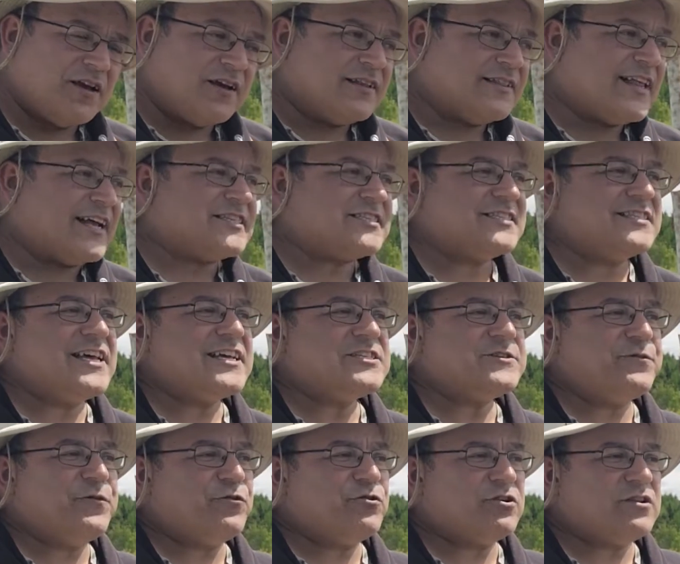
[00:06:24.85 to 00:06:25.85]
that's less
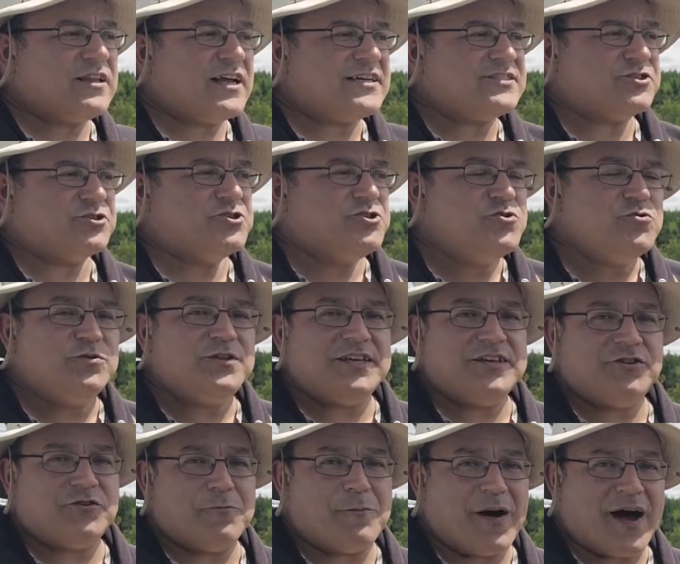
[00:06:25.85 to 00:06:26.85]
fertilizer you
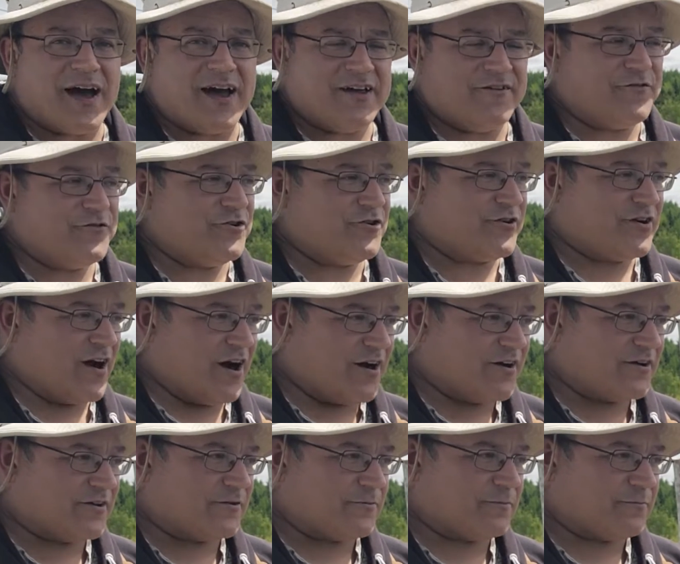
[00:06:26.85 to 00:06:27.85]
need to buy for your
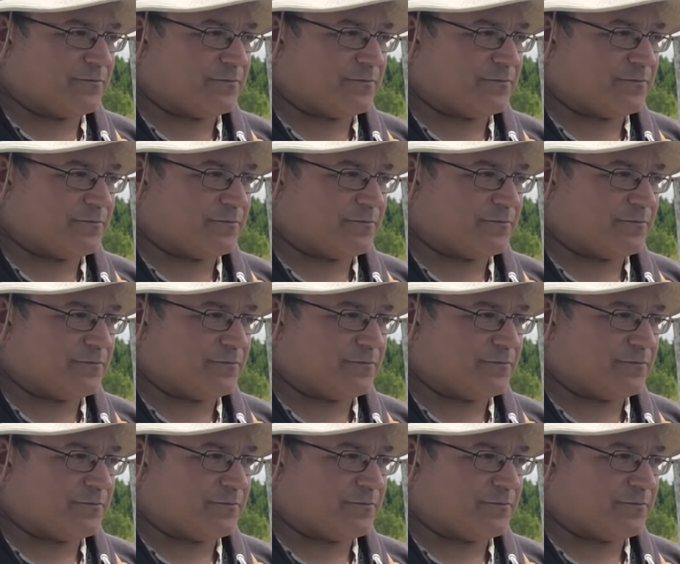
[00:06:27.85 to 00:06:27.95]
garden.